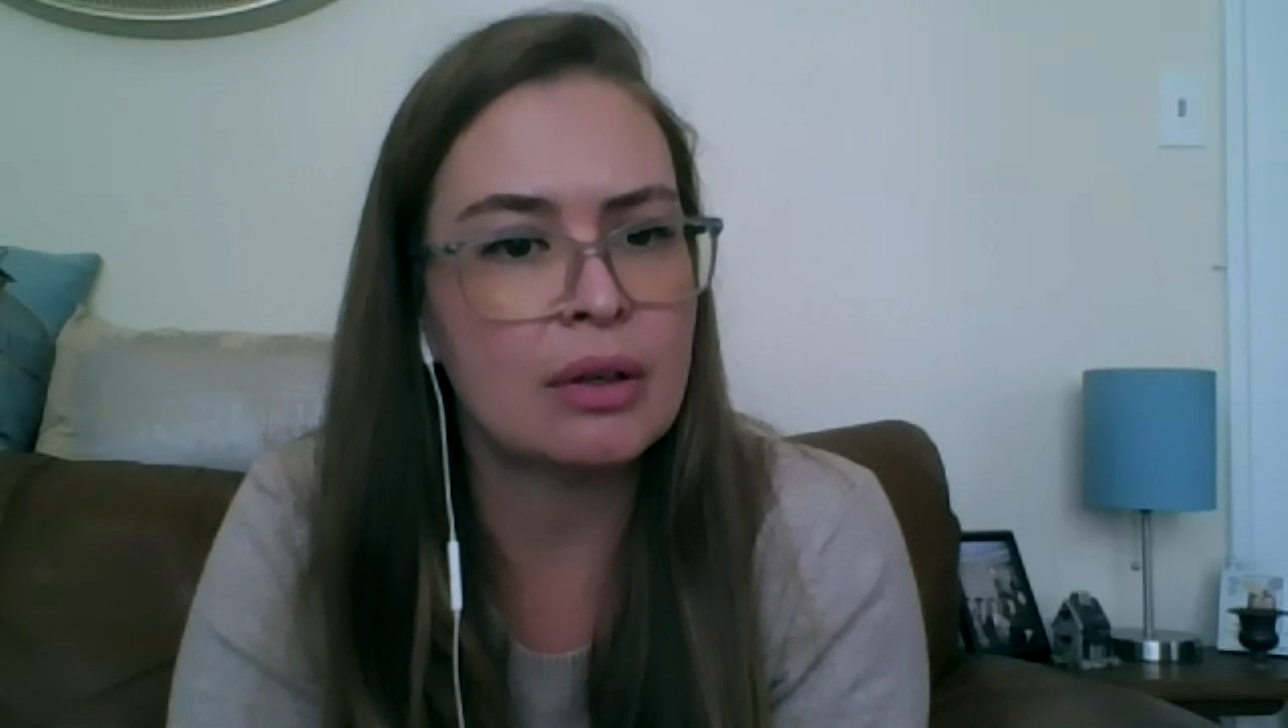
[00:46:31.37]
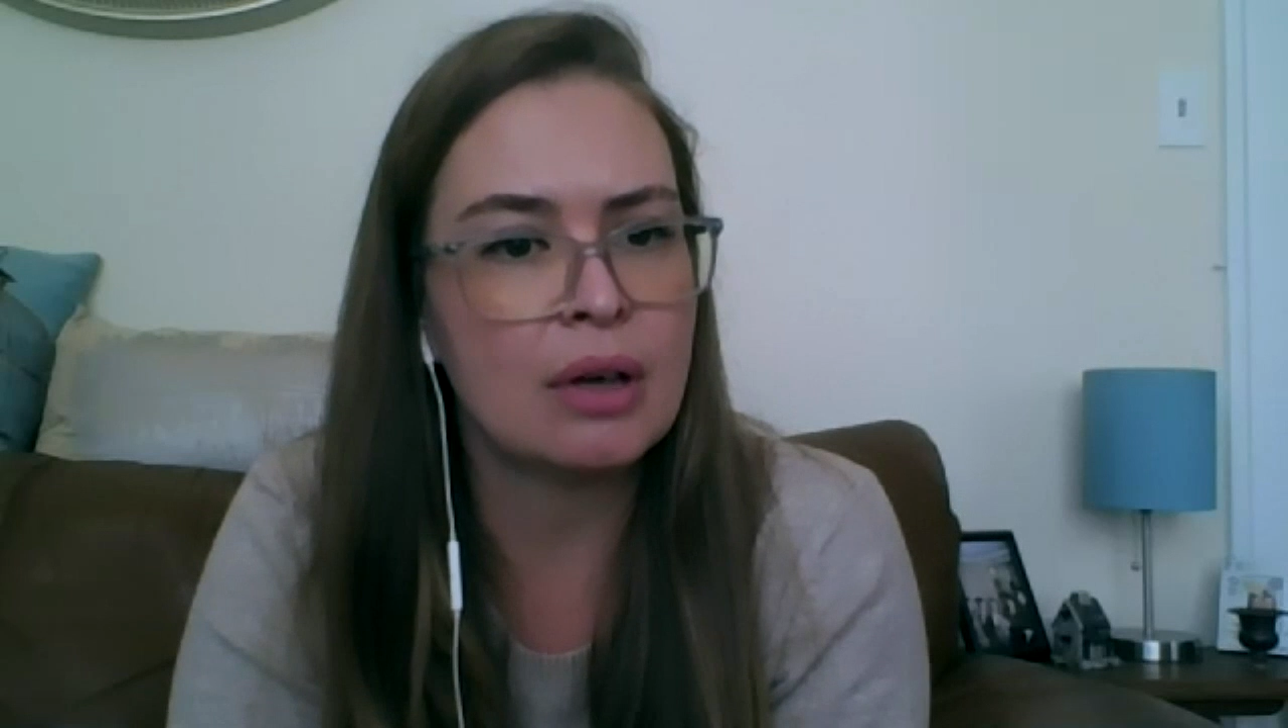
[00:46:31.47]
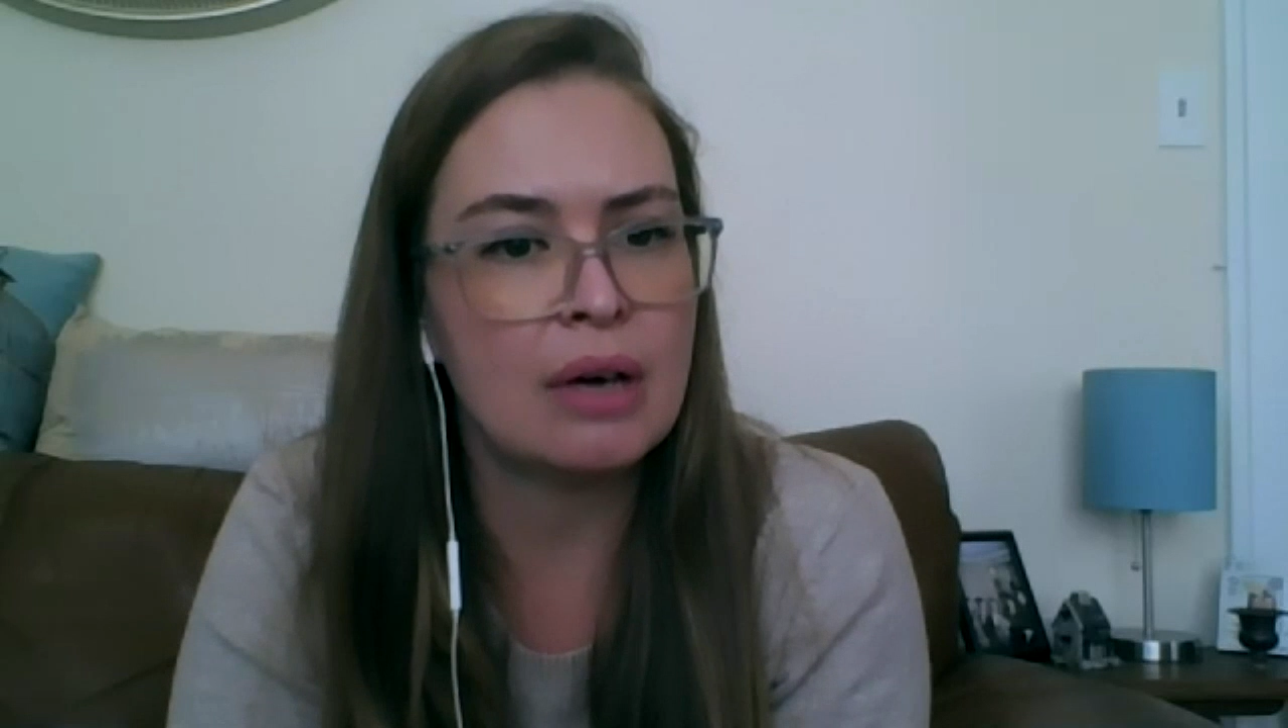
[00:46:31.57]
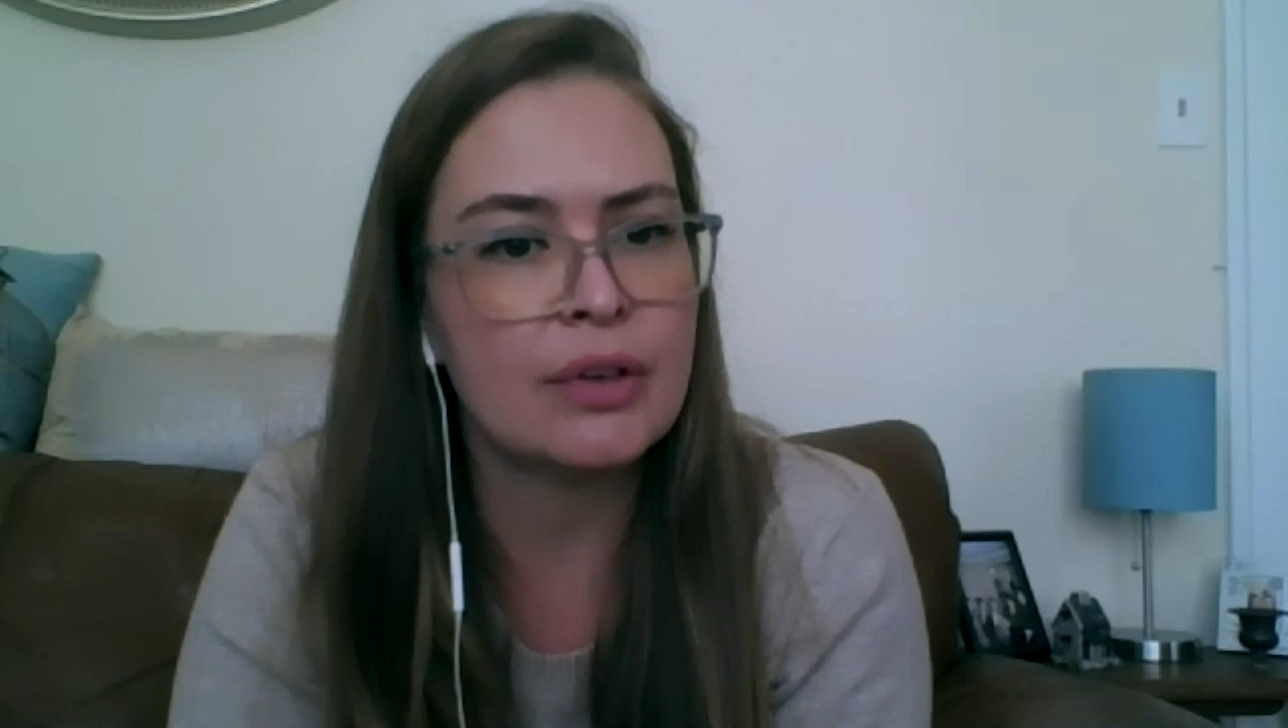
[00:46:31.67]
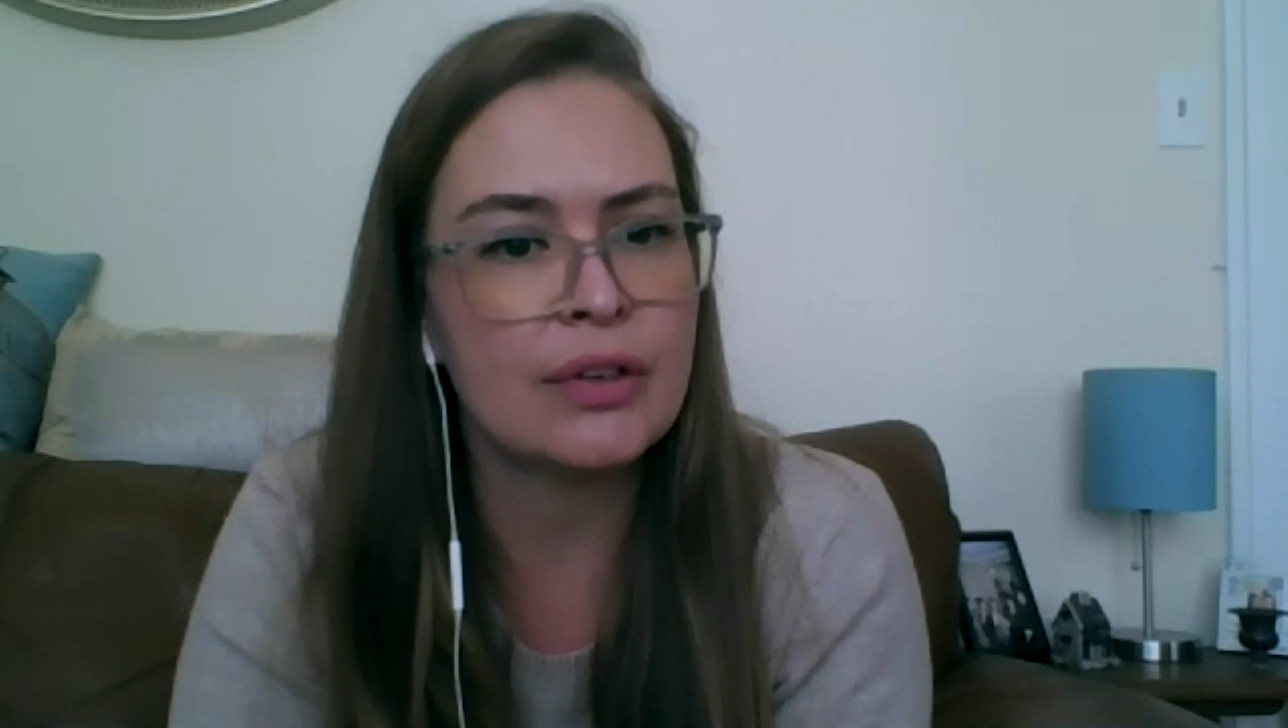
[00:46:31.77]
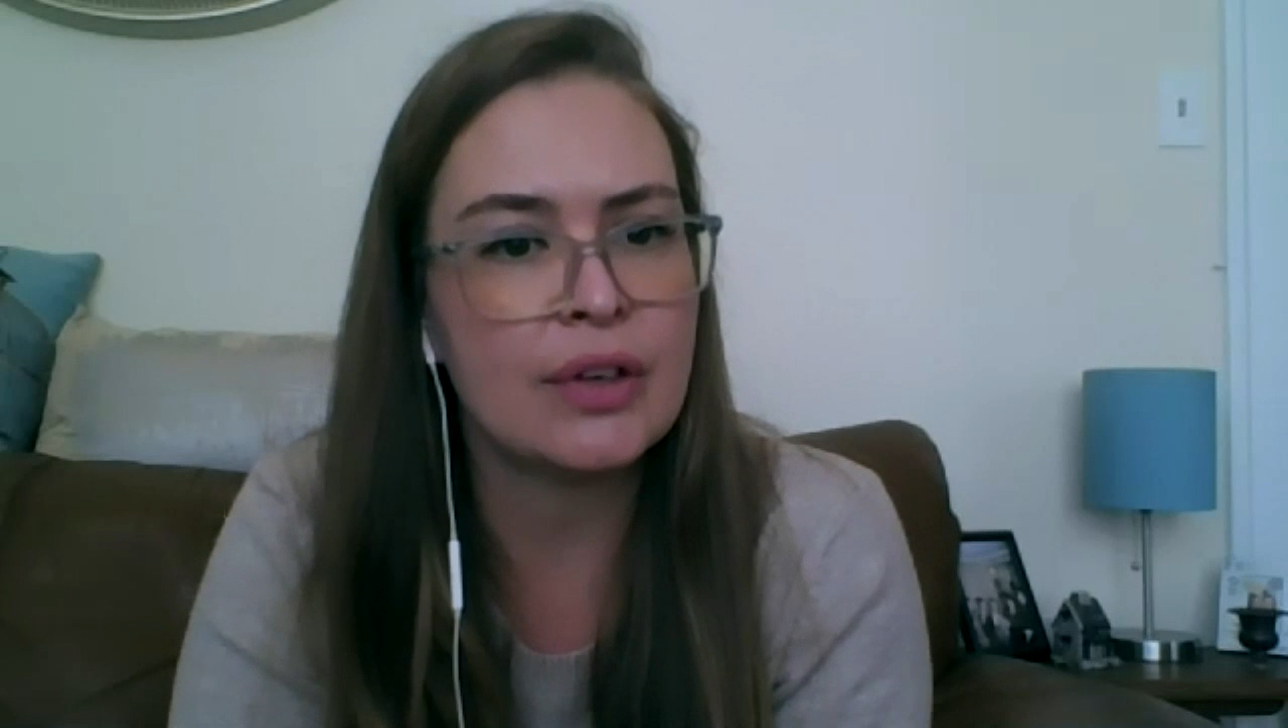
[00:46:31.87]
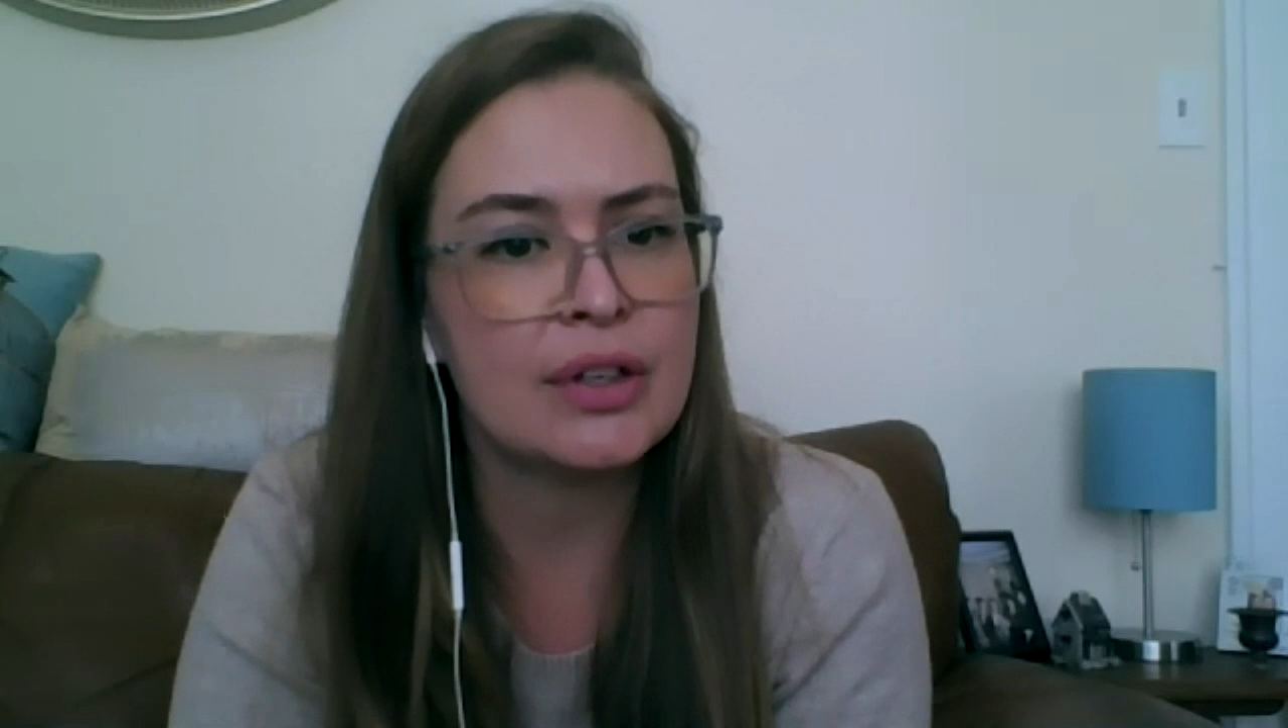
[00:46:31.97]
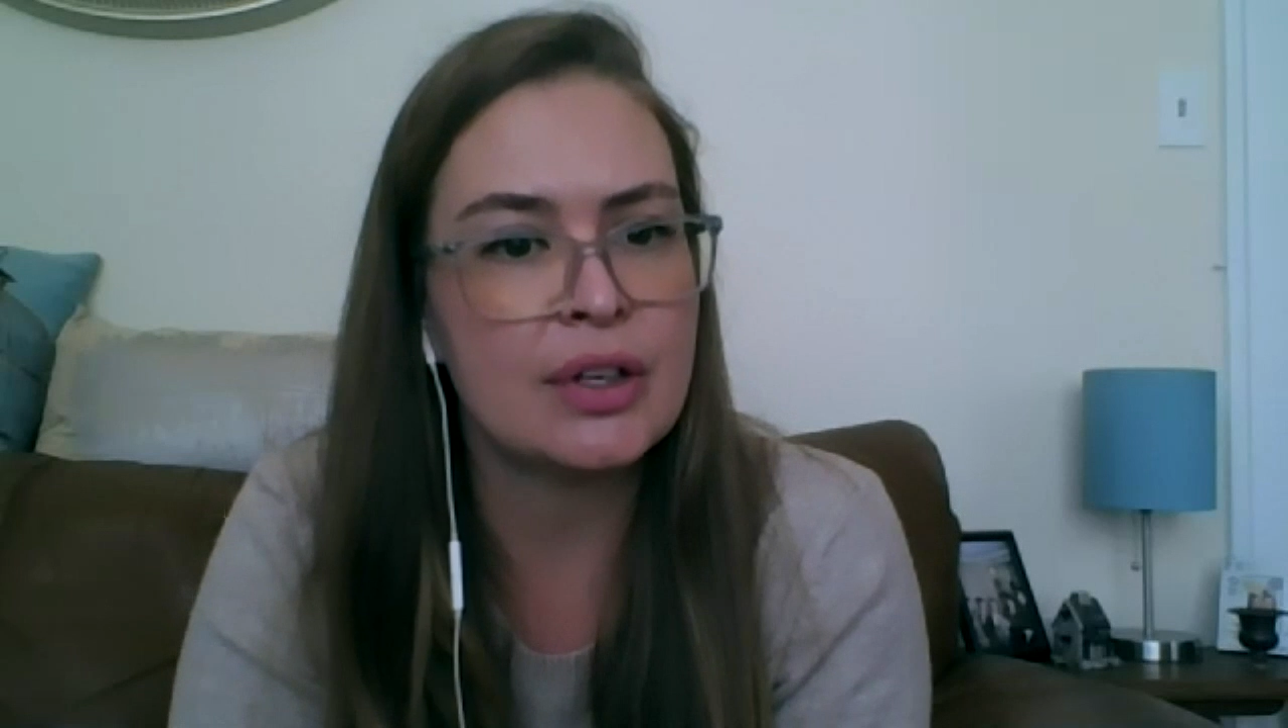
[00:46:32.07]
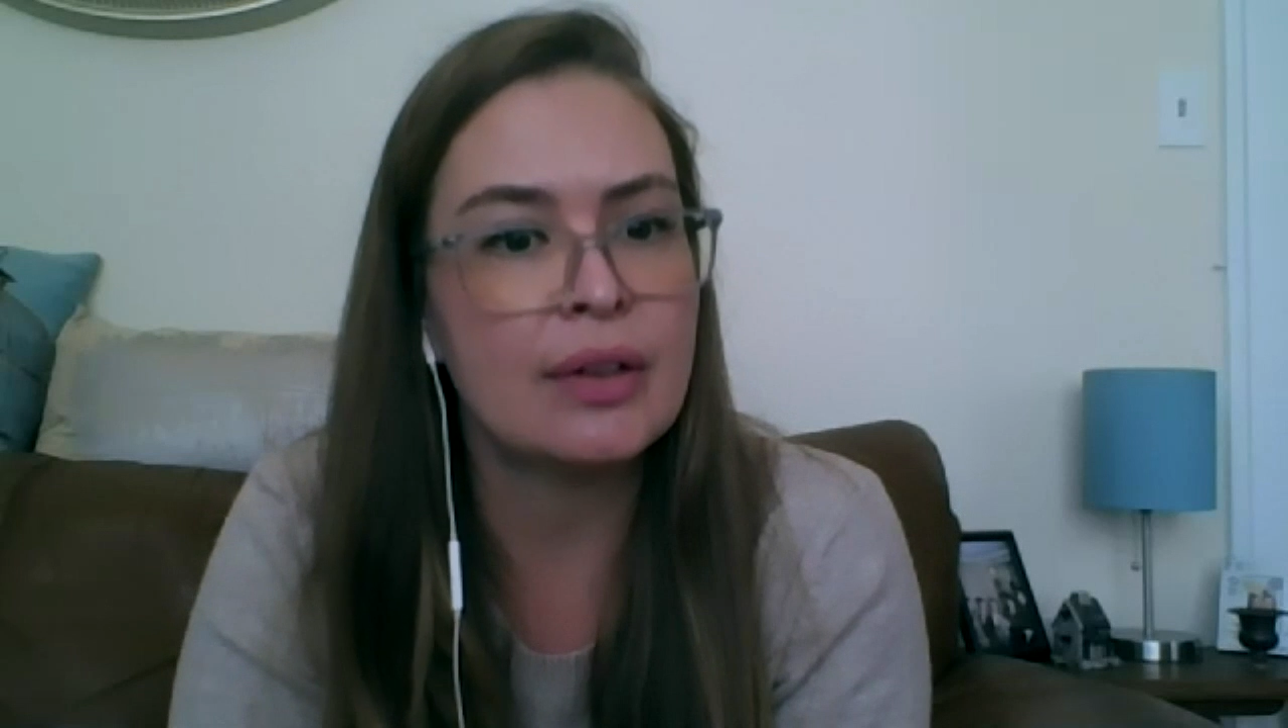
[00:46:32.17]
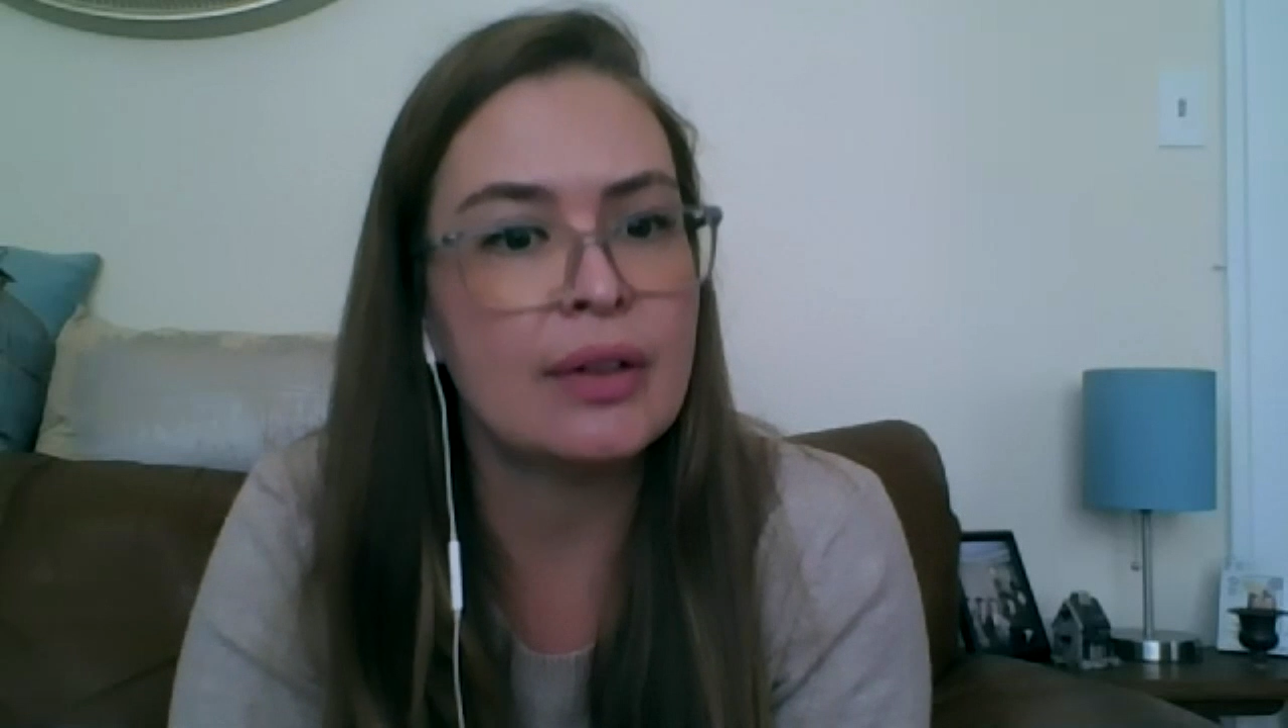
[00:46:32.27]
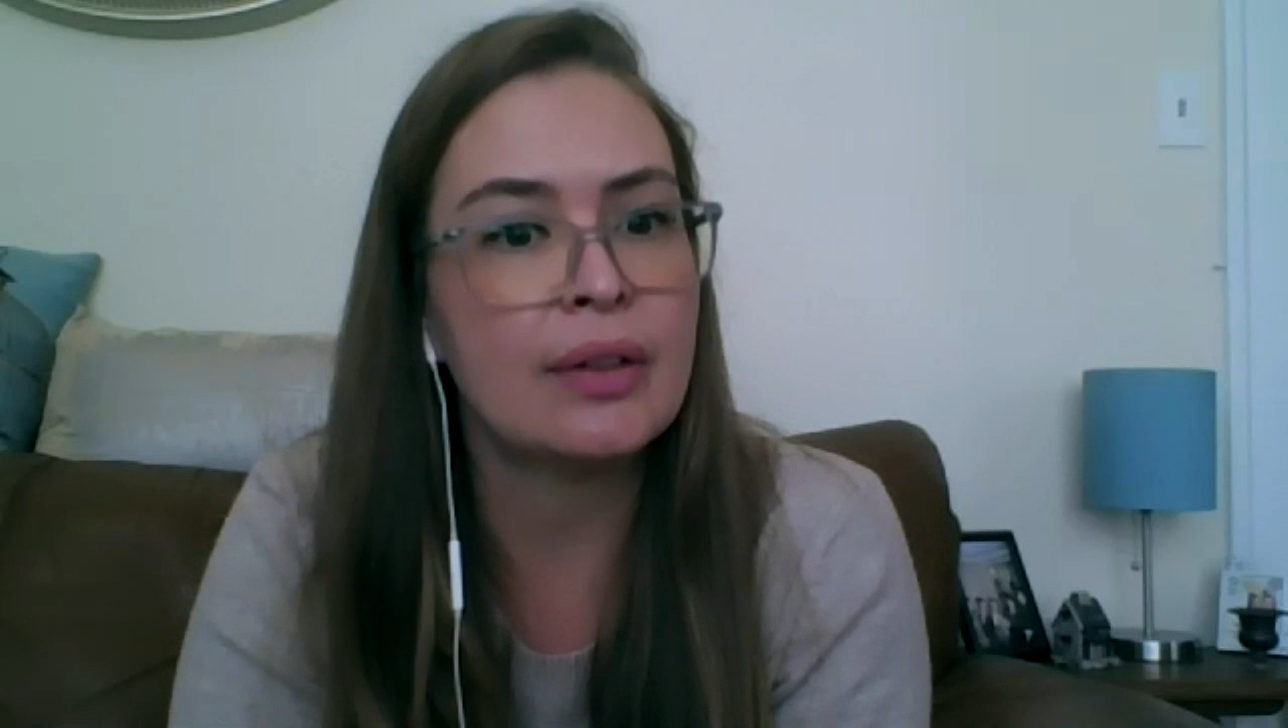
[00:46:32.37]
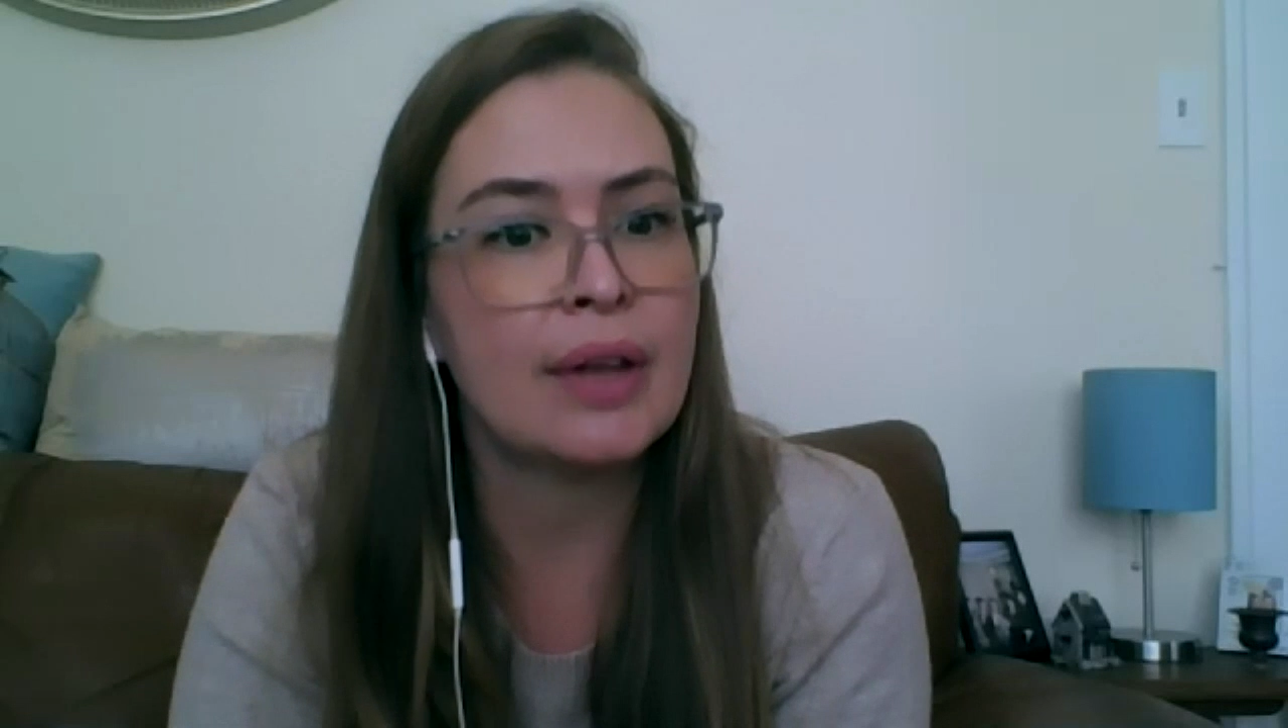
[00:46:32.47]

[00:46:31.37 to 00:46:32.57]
conversation